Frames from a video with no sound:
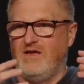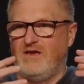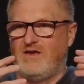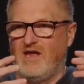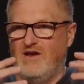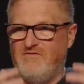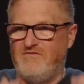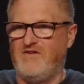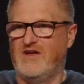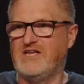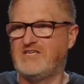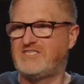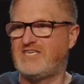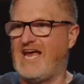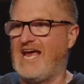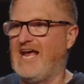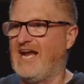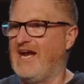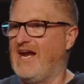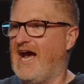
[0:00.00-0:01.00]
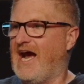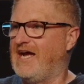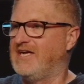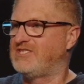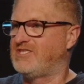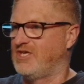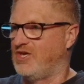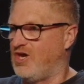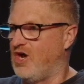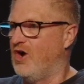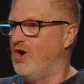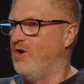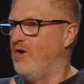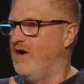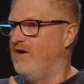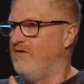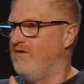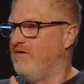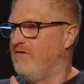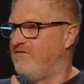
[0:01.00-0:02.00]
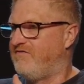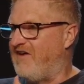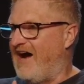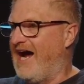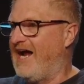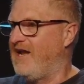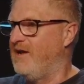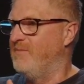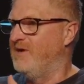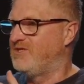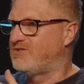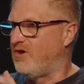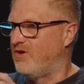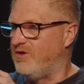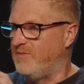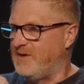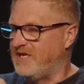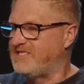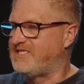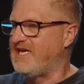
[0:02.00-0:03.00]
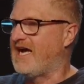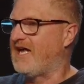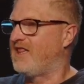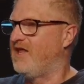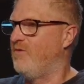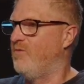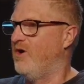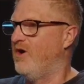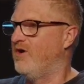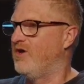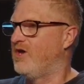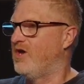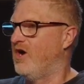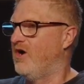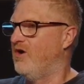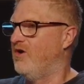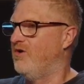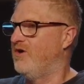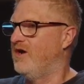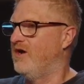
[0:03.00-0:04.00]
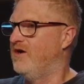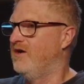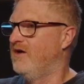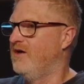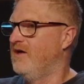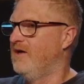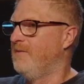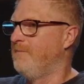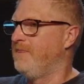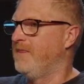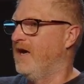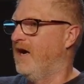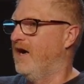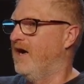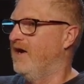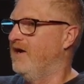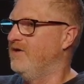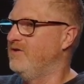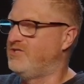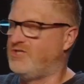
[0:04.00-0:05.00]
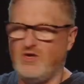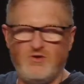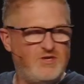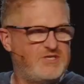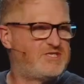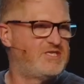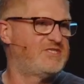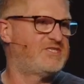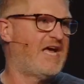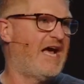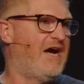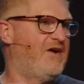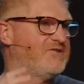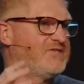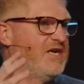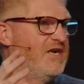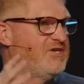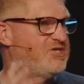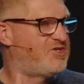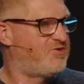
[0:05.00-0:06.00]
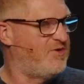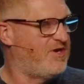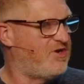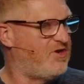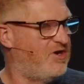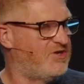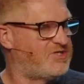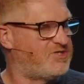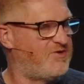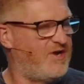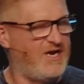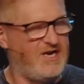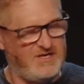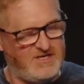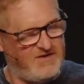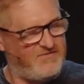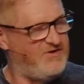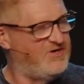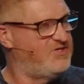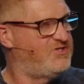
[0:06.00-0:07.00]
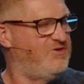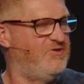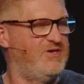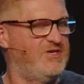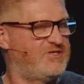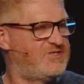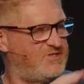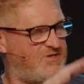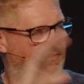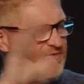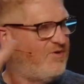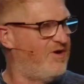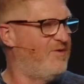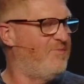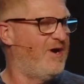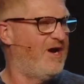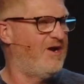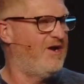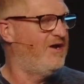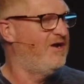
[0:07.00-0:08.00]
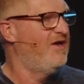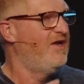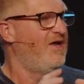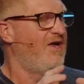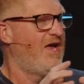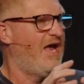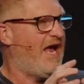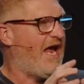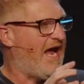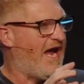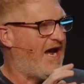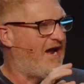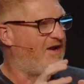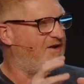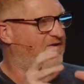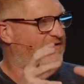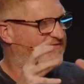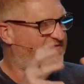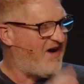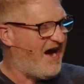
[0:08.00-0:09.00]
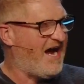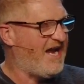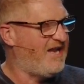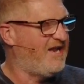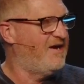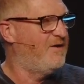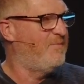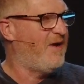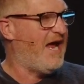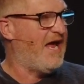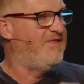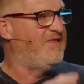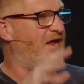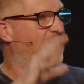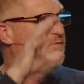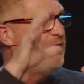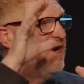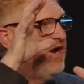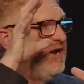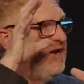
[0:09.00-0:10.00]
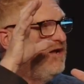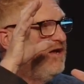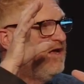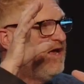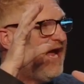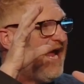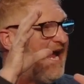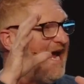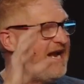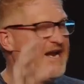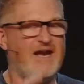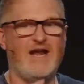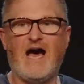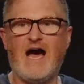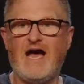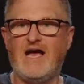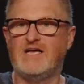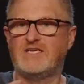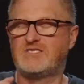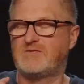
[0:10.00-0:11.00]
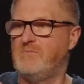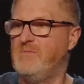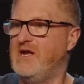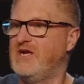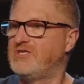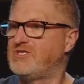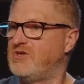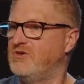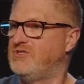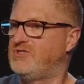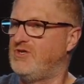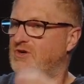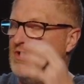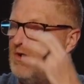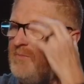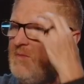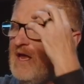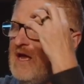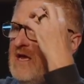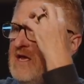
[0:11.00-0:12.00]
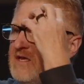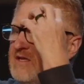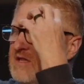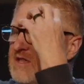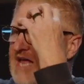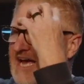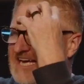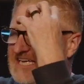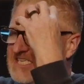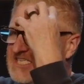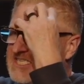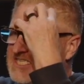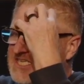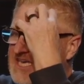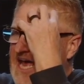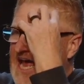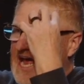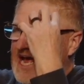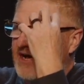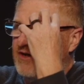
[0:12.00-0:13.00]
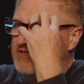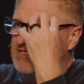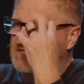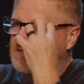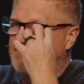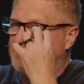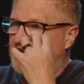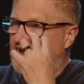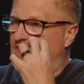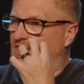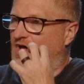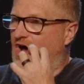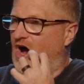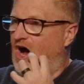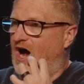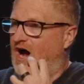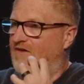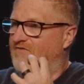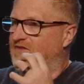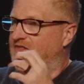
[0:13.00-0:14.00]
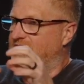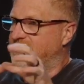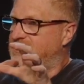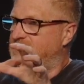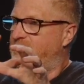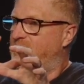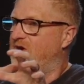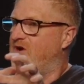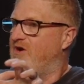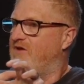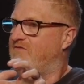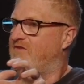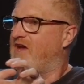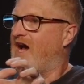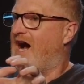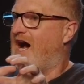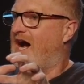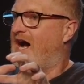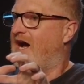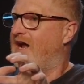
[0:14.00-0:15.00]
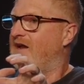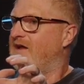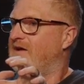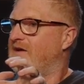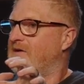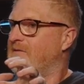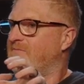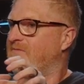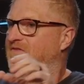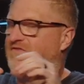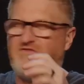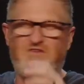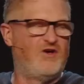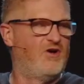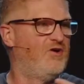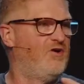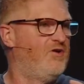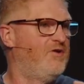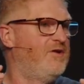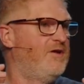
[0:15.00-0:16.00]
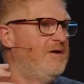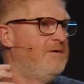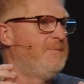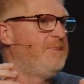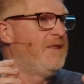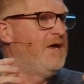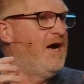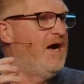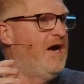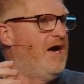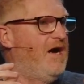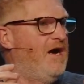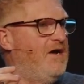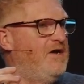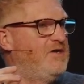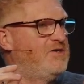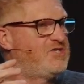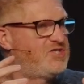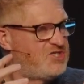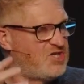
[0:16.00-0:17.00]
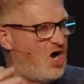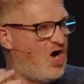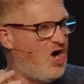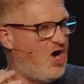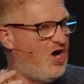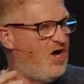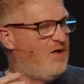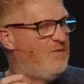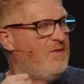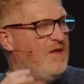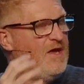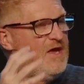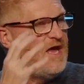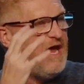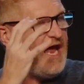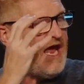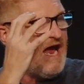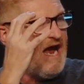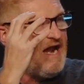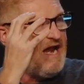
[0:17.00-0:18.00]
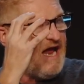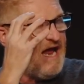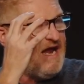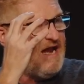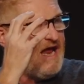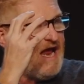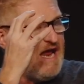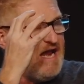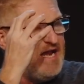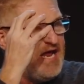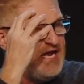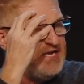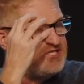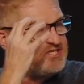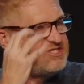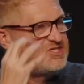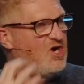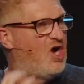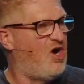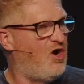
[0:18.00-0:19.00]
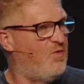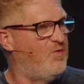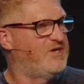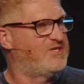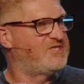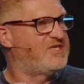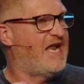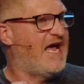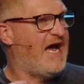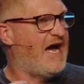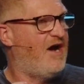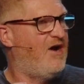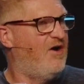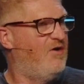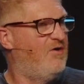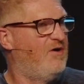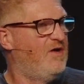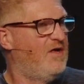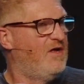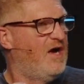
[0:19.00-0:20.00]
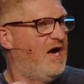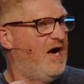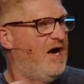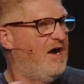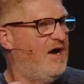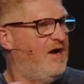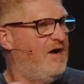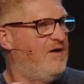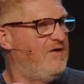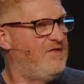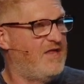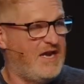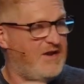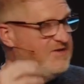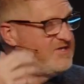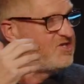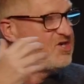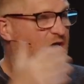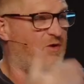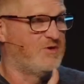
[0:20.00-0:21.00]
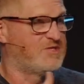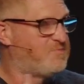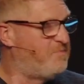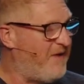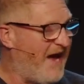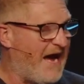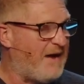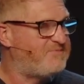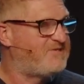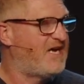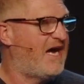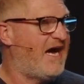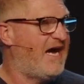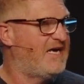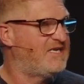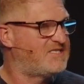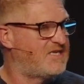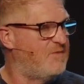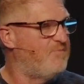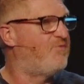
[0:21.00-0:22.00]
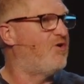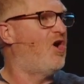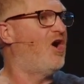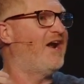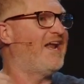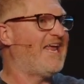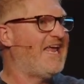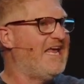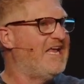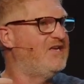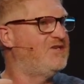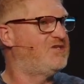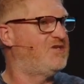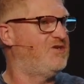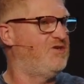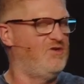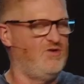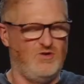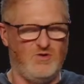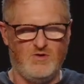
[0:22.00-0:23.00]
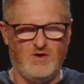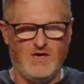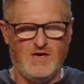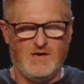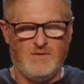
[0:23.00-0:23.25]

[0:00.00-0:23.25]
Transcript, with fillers: convinced Ananias to go and find him and told him exactly where to go, to Judas's house on a street called Straight, different Judas, don't worry about it, and find him. And then when Ananias ministered to him, like scales fell off, and the Spirit of God filled Saul, and Saul was now, then Saul was baptized and brought into